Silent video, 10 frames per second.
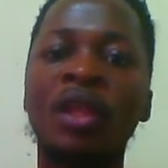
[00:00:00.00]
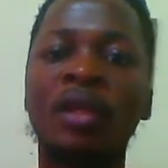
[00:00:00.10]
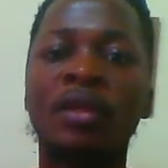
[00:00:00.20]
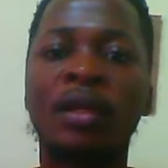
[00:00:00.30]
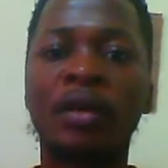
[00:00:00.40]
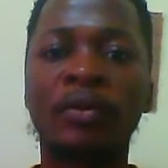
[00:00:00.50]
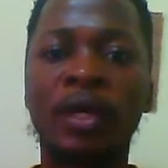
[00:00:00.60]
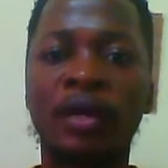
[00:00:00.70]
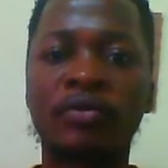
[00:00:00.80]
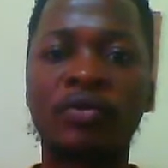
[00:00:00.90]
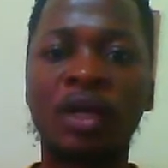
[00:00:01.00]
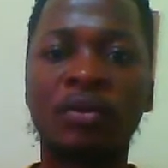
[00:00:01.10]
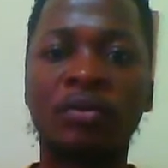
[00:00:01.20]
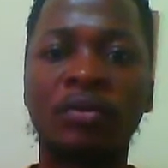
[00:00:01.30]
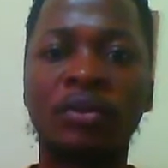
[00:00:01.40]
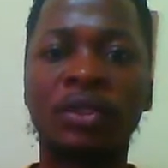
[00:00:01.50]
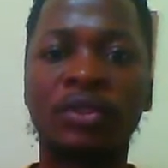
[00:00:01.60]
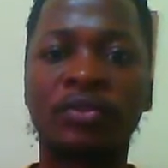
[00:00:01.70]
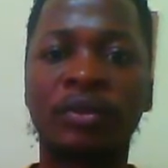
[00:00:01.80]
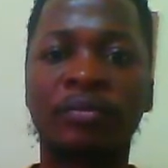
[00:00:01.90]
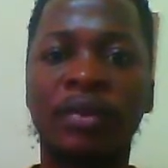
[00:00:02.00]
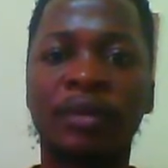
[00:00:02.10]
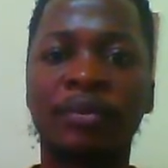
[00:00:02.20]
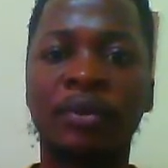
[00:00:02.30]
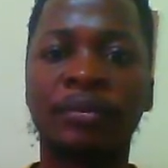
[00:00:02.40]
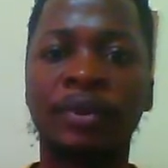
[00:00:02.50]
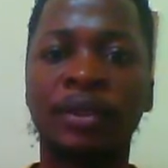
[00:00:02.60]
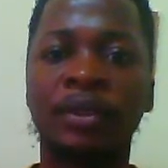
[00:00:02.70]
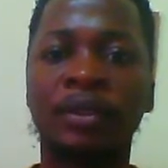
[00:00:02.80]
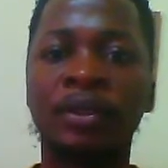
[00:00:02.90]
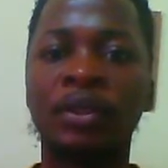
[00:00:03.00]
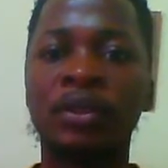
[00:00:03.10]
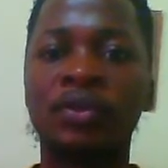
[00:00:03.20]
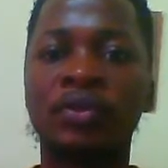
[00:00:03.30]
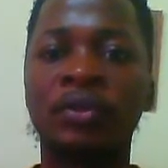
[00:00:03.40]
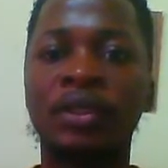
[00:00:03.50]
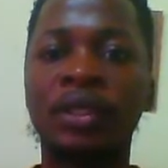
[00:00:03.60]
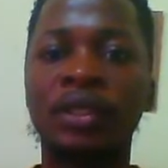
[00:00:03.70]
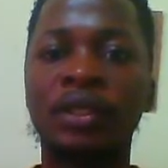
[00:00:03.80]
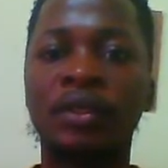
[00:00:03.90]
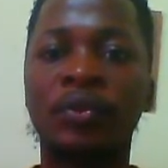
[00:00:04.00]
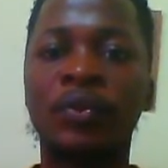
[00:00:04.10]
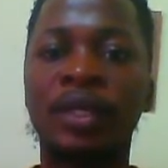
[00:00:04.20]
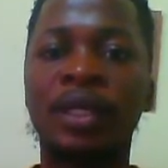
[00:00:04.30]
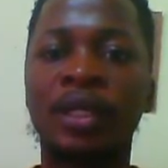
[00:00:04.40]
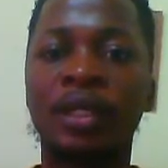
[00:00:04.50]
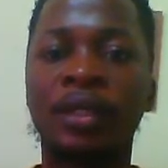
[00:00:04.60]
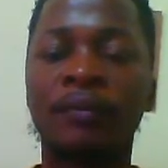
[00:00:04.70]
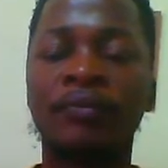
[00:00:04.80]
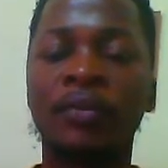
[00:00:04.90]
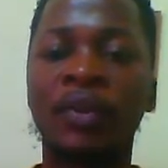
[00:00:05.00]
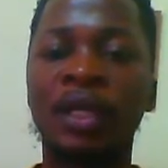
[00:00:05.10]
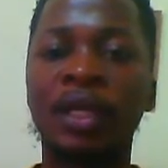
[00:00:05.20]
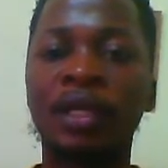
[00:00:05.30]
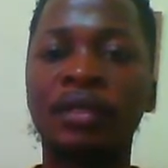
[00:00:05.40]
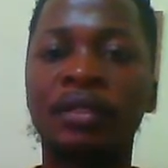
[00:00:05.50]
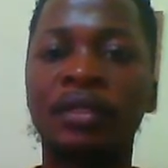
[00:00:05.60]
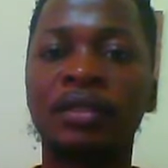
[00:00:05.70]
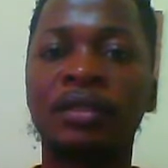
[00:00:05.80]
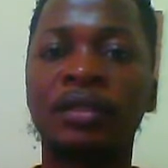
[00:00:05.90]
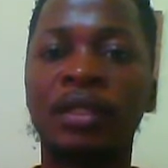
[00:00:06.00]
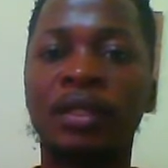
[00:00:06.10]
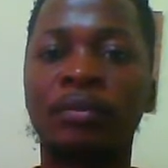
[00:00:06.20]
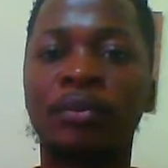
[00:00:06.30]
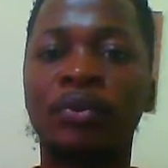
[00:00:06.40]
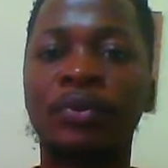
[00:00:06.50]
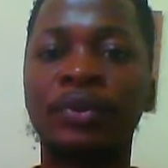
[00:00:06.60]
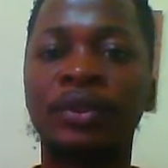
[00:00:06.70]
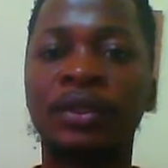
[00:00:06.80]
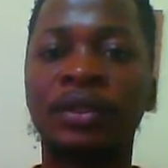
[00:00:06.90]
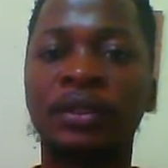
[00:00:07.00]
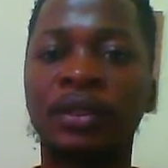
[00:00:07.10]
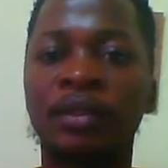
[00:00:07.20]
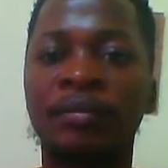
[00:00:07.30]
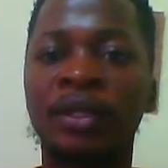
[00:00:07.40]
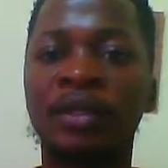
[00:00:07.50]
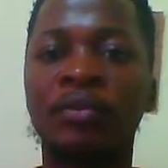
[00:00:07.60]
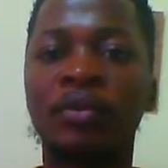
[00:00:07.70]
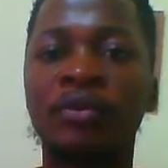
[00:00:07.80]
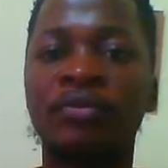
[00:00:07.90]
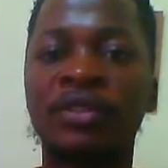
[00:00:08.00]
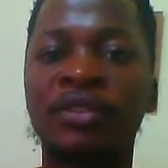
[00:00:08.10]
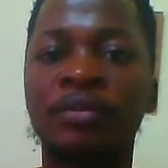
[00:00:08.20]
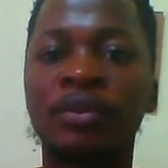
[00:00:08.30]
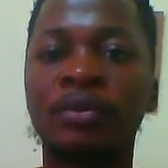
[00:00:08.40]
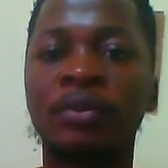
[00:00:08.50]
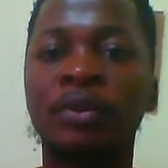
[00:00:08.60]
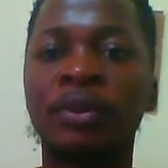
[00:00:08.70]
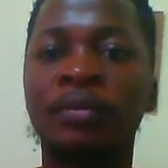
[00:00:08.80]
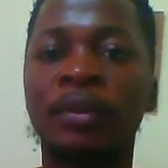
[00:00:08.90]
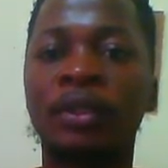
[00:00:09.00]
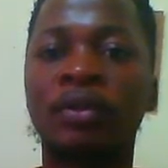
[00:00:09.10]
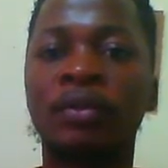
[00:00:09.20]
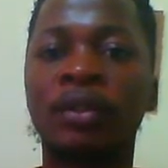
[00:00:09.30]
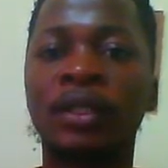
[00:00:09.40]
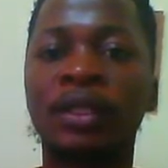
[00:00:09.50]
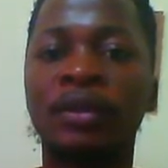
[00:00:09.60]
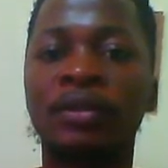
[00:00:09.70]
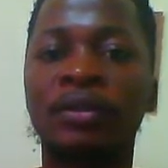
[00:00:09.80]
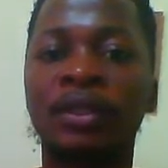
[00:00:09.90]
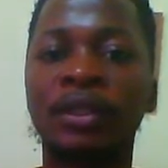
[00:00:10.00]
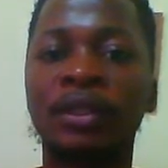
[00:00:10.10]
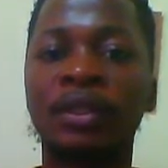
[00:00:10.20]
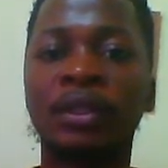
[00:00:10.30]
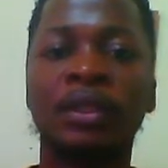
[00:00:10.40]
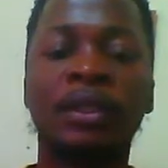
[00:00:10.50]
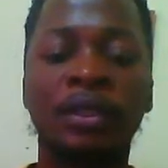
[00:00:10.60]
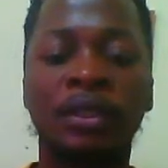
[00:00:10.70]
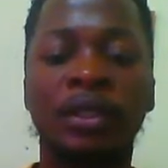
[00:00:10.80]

Now we have Swakugo district map up here. So here we can edit this and pull it and make it more visible by double clicking on it. Here